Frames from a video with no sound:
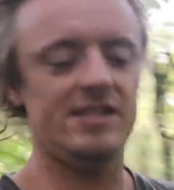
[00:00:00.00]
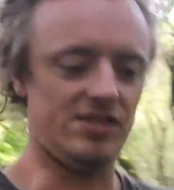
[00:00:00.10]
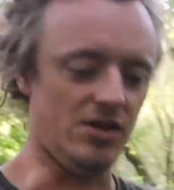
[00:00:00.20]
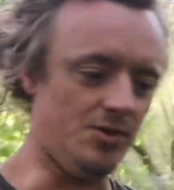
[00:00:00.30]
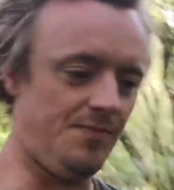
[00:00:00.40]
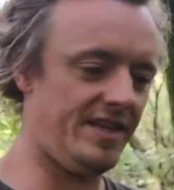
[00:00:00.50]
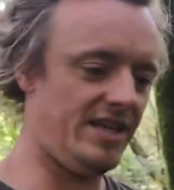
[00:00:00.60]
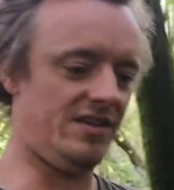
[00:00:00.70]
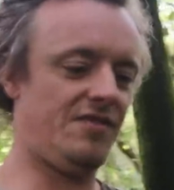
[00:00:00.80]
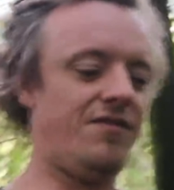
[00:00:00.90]
so
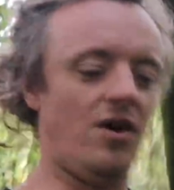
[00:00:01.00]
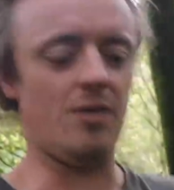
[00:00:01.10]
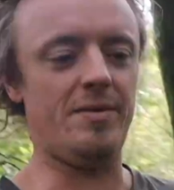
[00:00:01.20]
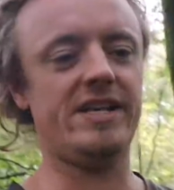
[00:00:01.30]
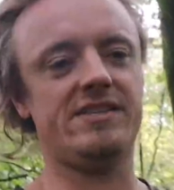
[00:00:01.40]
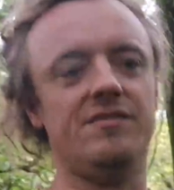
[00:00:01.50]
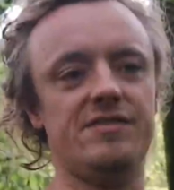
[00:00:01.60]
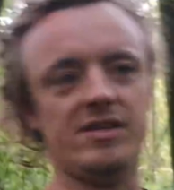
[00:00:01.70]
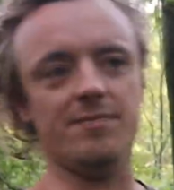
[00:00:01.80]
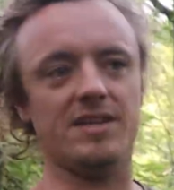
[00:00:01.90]
it's far better
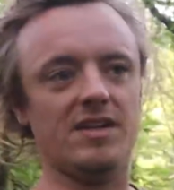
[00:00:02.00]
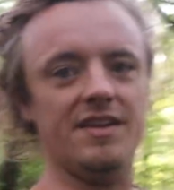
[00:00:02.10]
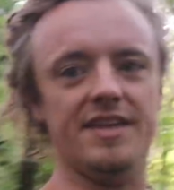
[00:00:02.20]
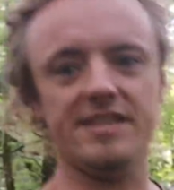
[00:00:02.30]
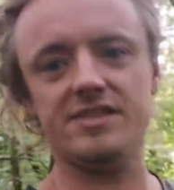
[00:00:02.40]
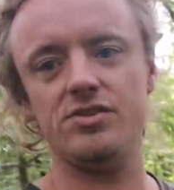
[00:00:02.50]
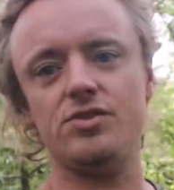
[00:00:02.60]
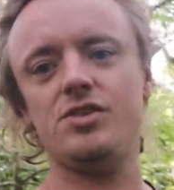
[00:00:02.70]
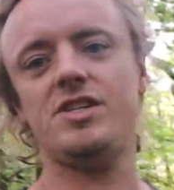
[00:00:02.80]
for something like this to